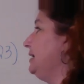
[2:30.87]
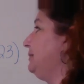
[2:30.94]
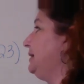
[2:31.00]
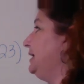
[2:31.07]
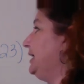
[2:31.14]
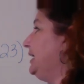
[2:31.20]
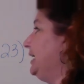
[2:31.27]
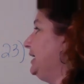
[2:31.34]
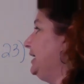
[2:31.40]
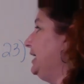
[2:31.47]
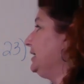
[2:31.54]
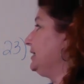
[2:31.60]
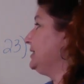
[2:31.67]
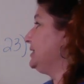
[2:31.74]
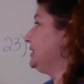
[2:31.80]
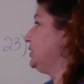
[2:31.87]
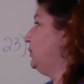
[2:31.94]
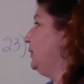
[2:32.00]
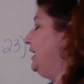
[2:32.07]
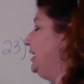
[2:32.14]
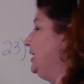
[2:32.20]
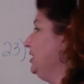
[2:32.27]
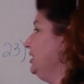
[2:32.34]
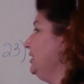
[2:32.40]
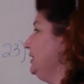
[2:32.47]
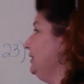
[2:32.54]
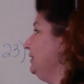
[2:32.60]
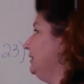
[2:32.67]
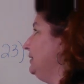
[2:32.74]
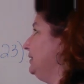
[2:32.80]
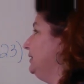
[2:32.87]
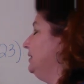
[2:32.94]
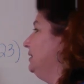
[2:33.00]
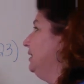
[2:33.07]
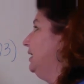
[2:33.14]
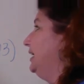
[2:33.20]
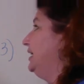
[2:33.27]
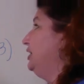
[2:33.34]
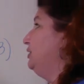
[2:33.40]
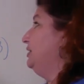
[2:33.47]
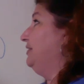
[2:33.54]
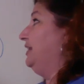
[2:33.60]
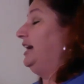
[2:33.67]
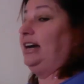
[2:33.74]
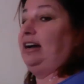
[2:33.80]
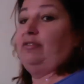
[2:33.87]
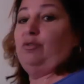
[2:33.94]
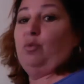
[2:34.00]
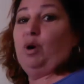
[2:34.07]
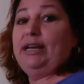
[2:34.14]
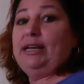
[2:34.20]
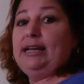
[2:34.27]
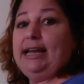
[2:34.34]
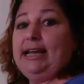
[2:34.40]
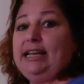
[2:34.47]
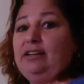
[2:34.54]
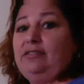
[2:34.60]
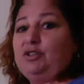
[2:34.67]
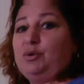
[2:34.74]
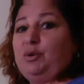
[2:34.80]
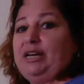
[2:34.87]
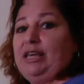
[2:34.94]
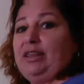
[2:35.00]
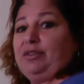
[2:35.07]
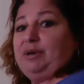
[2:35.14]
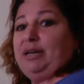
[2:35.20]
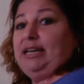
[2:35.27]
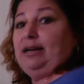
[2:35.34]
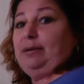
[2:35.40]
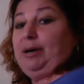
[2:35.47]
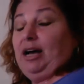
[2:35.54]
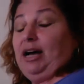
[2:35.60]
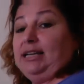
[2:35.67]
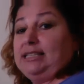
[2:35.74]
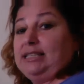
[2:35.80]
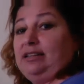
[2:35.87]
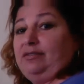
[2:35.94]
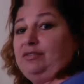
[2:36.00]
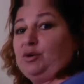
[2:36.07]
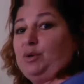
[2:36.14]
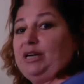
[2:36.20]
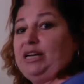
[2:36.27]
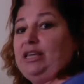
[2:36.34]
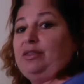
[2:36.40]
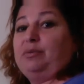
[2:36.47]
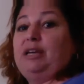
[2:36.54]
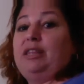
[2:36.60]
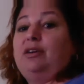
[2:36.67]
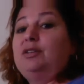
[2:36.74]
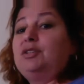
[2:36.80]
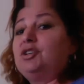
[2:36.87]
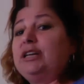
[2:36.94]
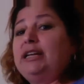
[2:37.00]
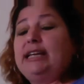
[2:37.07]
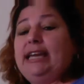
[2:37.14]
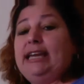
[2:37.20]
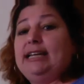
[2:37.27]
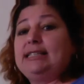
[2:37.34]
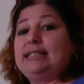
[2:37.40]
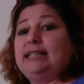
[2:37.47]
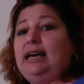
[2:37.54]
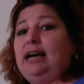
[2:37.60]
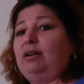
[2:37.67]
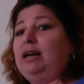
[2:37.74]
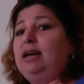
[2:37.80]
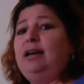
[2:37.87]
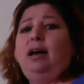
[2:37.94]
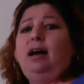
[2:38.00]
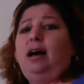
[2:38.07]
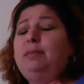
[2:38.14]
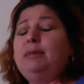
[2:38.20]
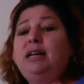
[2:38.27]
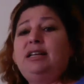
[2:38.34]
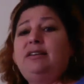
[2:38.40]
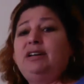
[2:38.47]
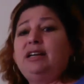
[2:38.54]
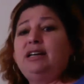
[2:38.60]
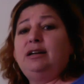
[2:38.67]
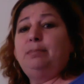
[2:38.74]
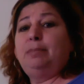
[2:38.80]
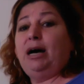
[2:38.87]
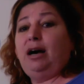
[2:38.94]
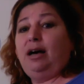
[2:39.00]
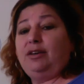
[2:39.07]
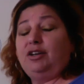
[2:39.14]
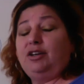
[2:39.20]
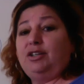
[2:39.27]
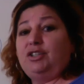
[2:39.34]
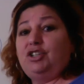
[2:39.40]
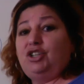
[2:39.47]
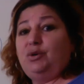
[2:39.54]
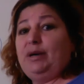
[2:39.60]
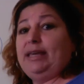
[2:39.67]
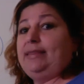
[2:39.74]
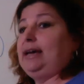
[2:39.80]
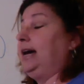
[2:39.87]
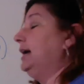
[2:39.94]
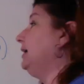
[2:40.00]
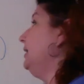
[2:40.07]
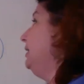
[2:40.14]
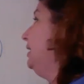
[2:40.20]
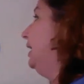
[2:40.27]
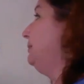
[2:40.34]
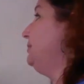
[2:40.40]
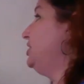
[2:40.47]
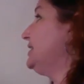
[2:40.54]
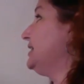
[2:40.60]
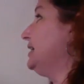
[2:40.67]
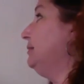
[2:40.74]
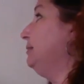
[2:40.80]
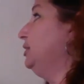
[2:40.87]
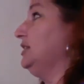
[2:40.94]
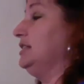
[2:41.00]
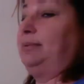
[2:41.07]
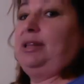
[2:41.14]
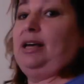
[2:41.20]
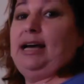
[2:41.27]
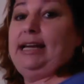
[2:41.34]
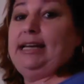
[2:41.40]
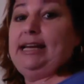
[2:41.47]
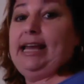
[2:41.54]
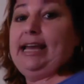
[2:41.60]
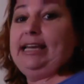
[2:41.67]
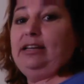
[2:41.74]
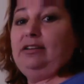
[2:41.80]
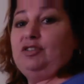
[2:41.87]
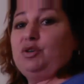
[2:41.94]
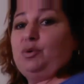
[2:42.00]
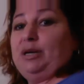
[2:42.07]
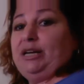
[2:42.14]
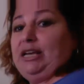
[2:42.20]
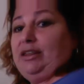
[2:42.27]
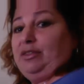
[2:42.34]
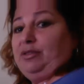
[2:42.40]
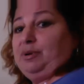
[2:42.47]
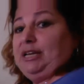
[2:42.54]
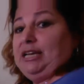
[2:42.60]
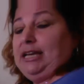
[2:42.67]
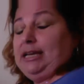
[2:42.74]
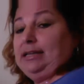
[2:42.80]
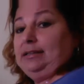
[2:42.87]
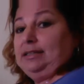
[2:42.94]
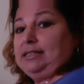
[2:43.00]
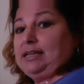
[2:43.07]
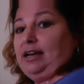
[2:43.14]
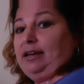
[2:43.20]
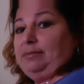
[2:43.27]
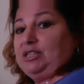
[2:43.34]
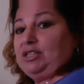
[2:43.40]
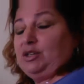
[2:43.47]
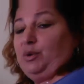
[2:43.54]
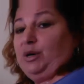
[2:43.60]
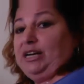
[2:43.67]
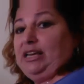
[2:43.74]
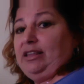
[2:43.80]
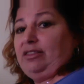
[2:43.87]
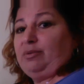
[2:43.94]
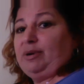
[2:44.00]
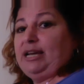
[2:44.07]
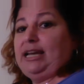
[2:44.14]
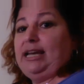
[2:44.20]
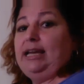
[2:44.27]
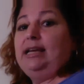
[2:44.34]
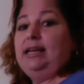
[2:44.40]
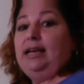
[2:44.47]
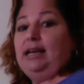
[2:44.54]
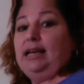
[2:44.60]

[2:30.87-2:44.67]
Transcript: I'm going to get x squared. I know if I have one negative 23 and a positive 23, those are going to cancel out. I'm not even going to bother doing that. I'm just going to multiply negative 23 times 23.